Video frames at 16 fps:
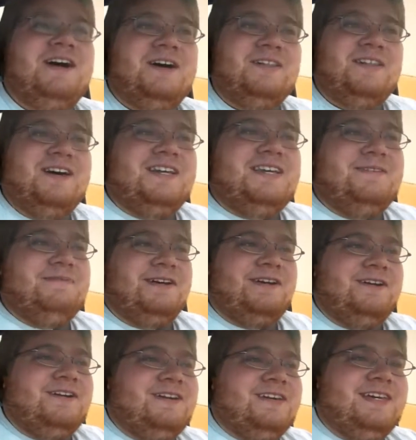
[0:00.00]
I'm unlocking
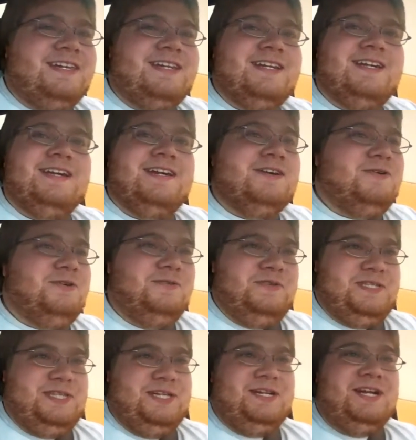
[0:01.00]
my car to get in, and all
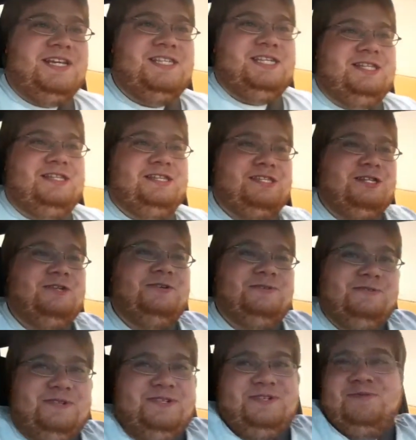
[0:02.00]
of a sudden I see this
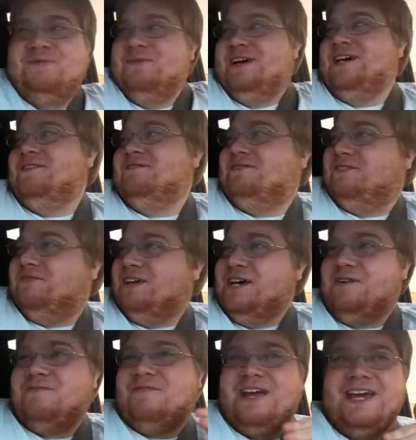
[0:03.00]
huge wave of
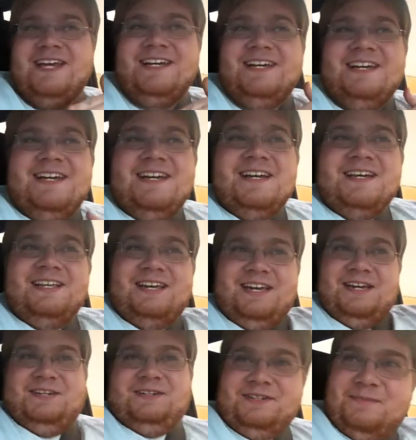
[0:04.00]
like rain,
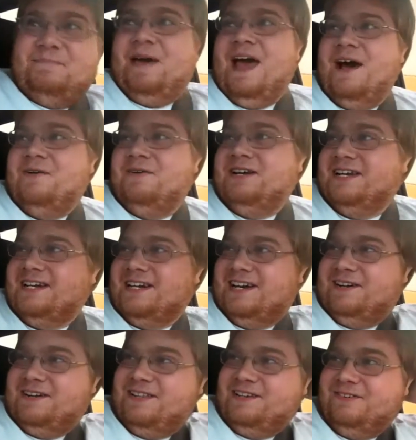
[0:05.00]
like pounding
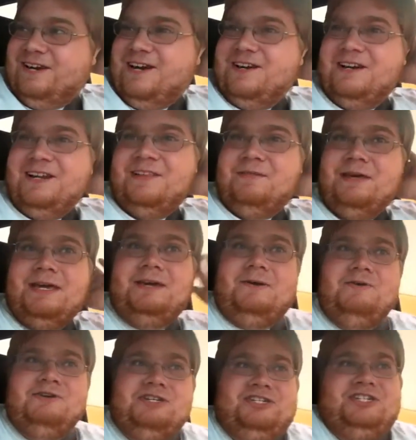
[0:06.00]
down on the ground, and I'm like,
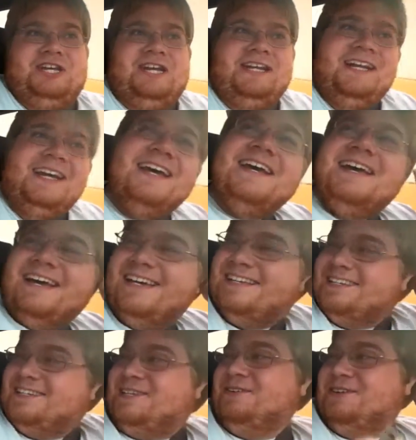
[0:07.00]
oh shit!
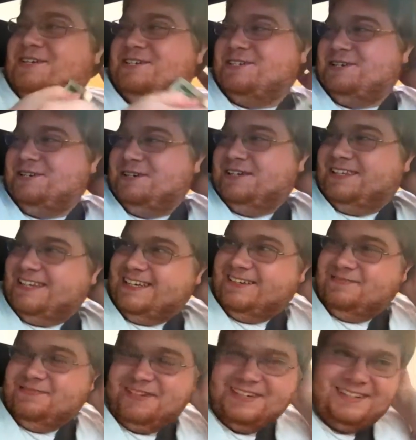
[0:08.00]
So I just hurriedly
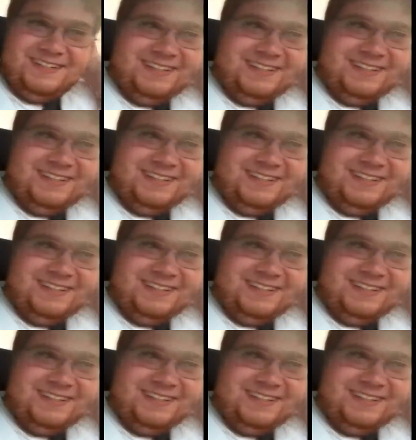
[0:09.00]
get in my